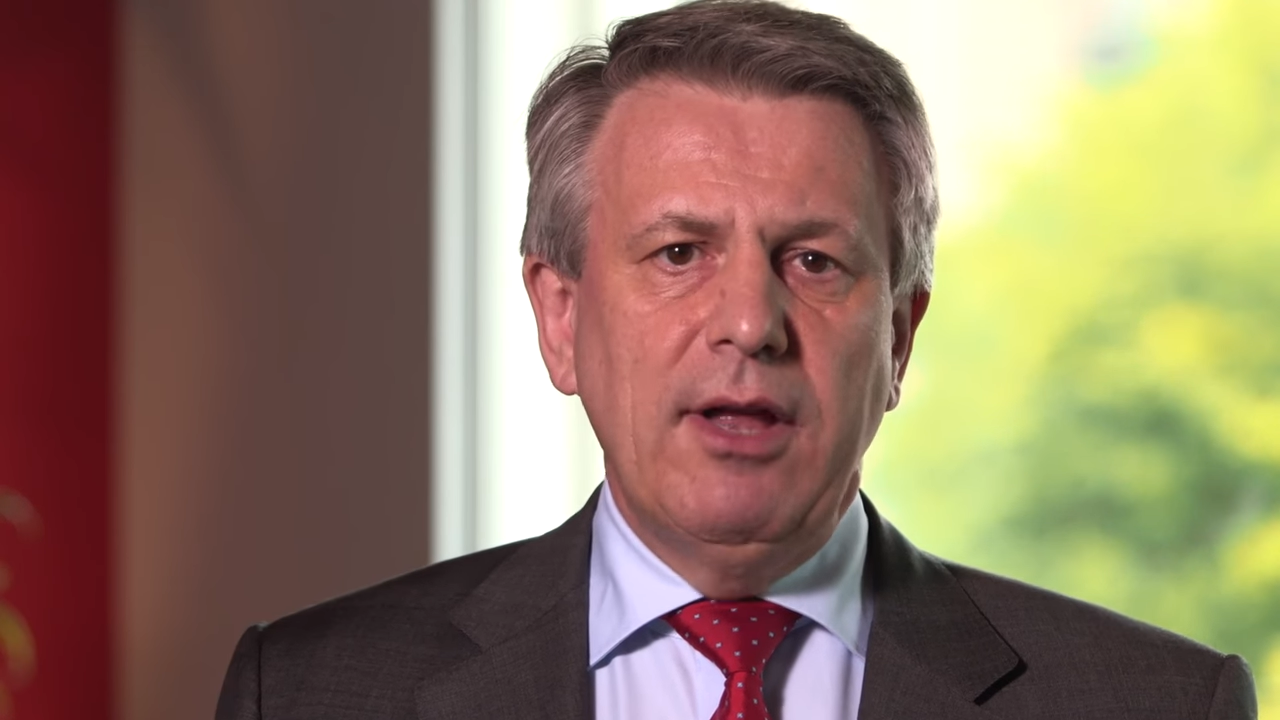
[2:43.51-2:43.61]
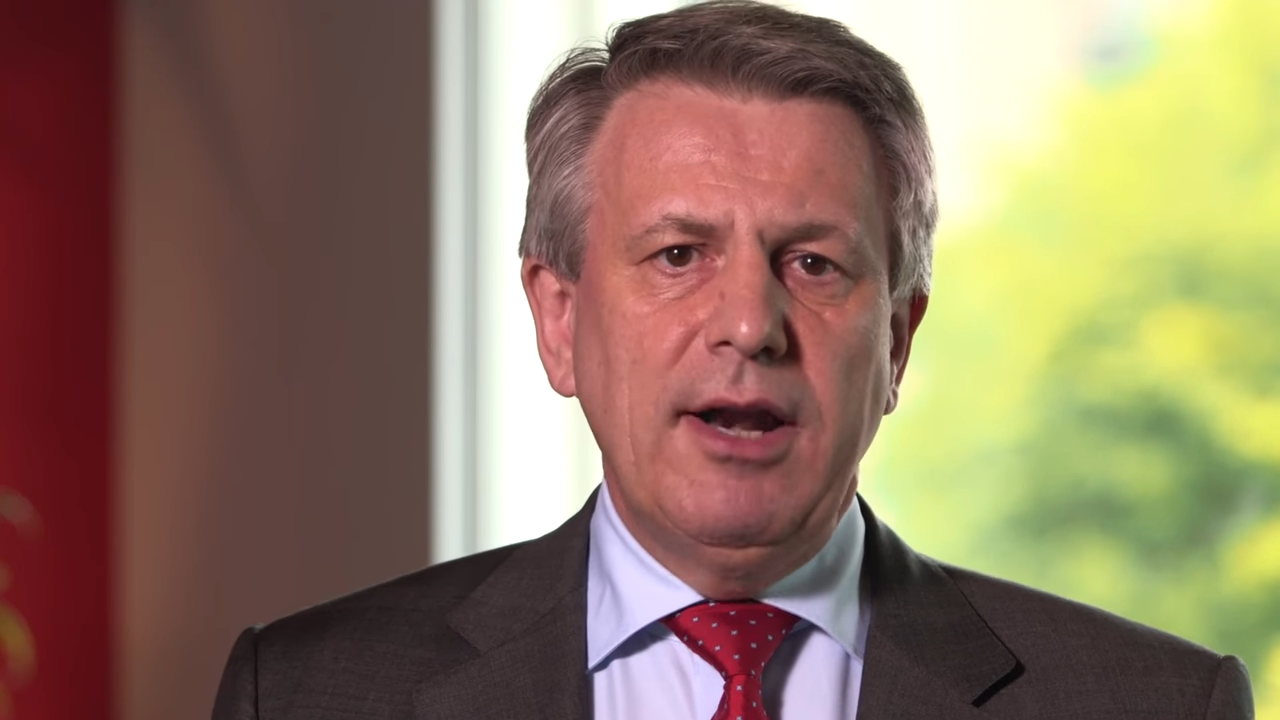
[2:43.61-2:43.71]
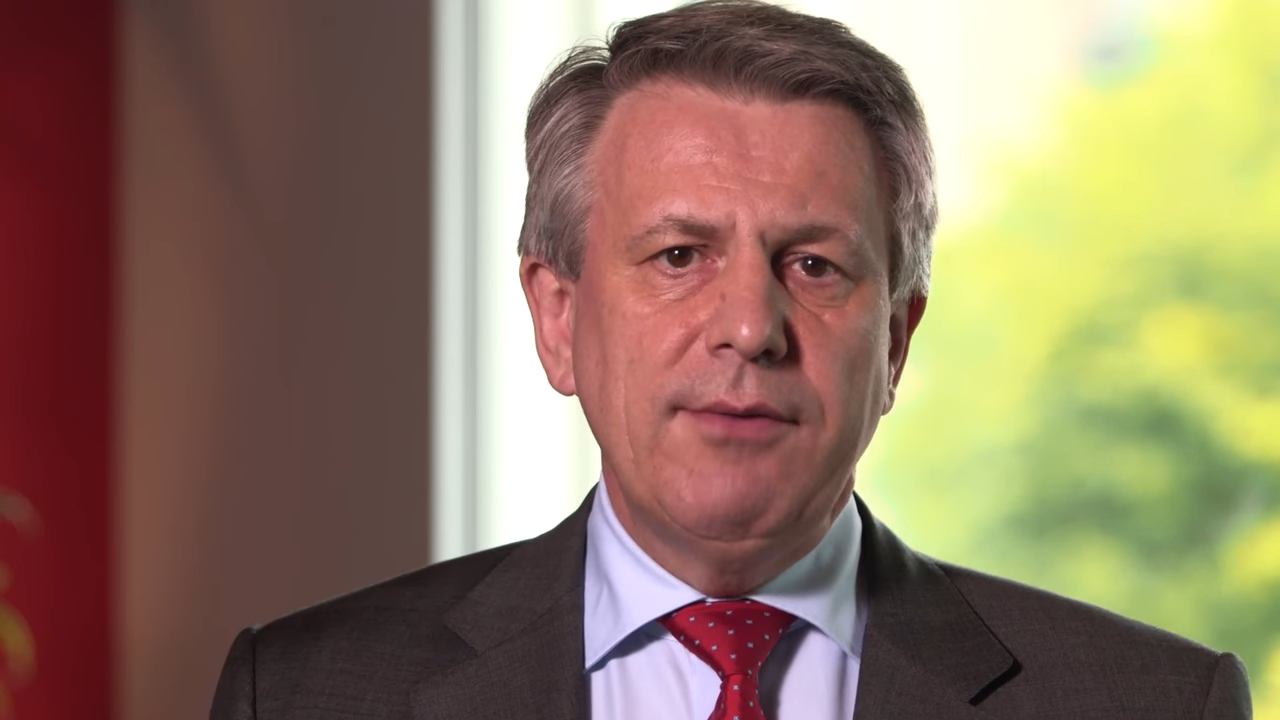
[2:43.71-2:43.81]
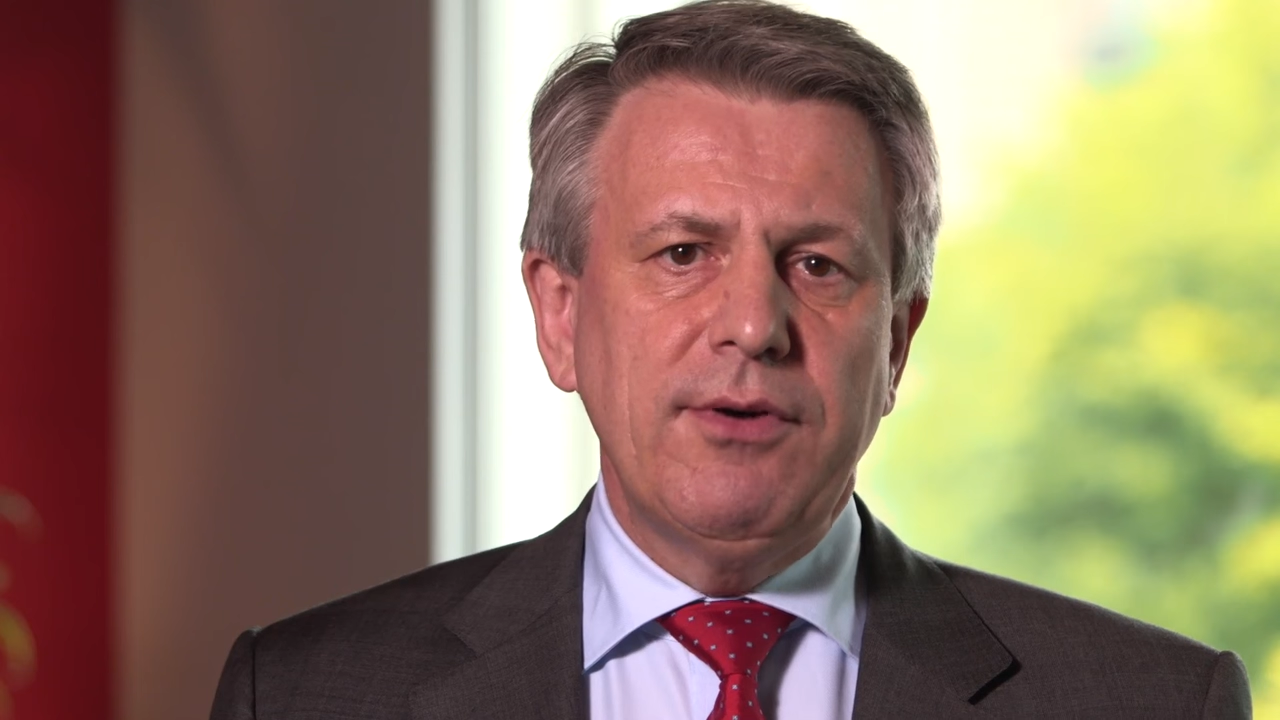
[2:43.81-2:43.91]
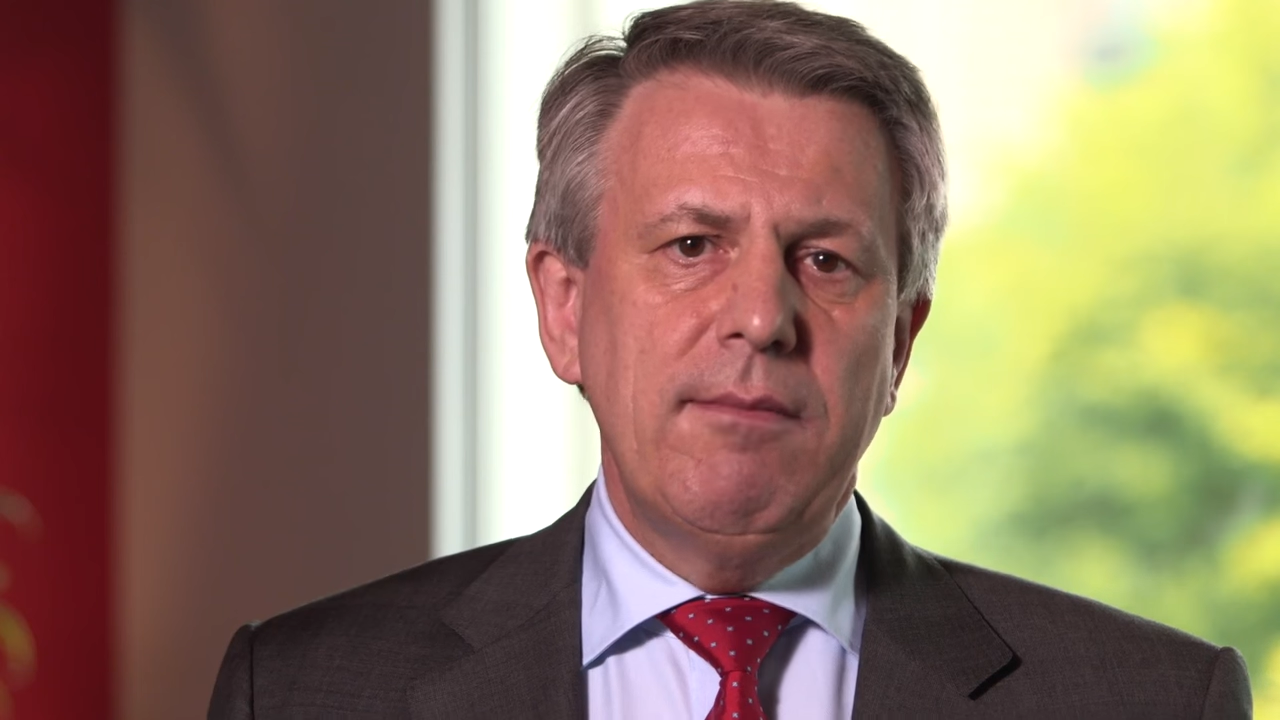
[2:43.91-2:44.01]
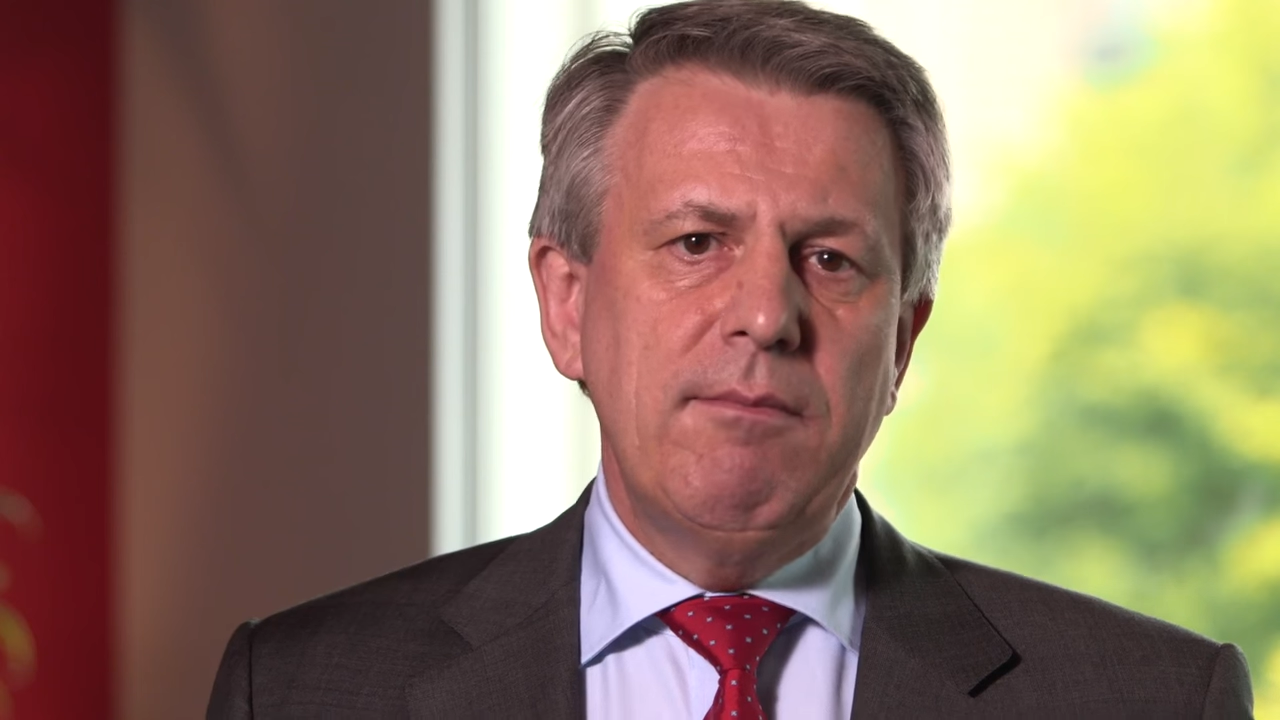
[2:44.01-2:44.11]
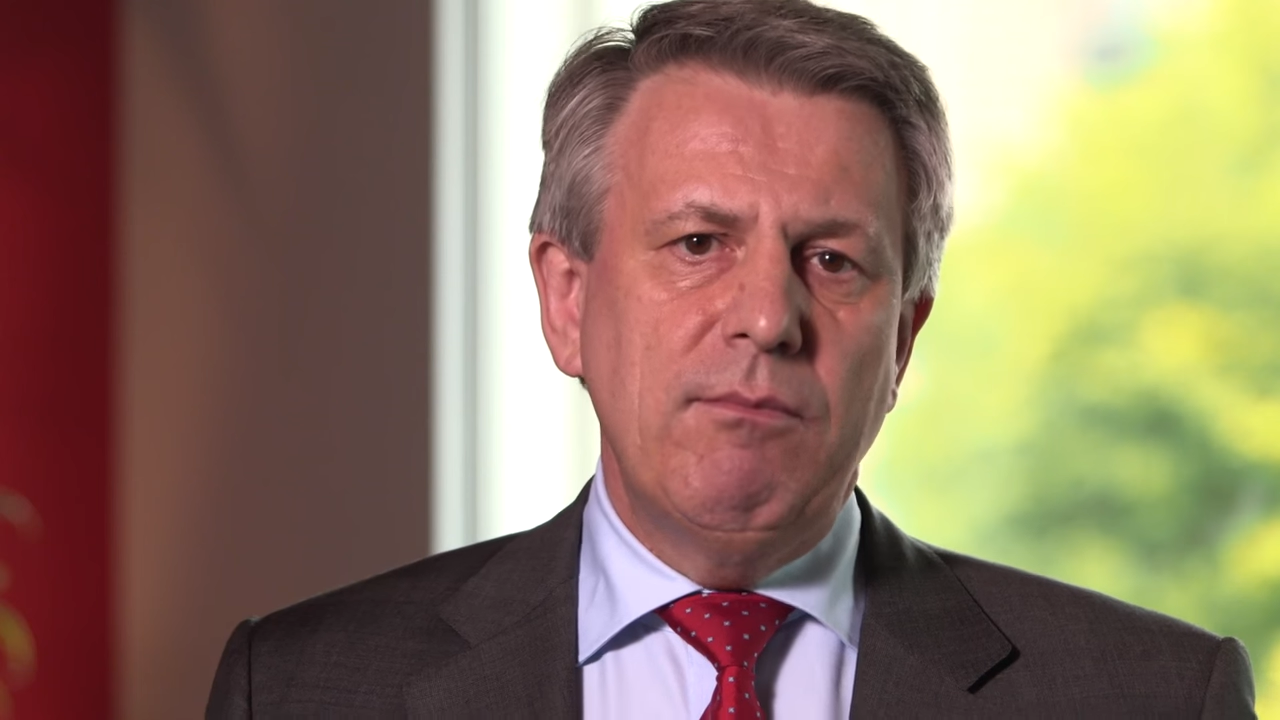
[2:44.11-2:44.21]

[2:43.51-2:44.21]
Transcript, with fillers: deliver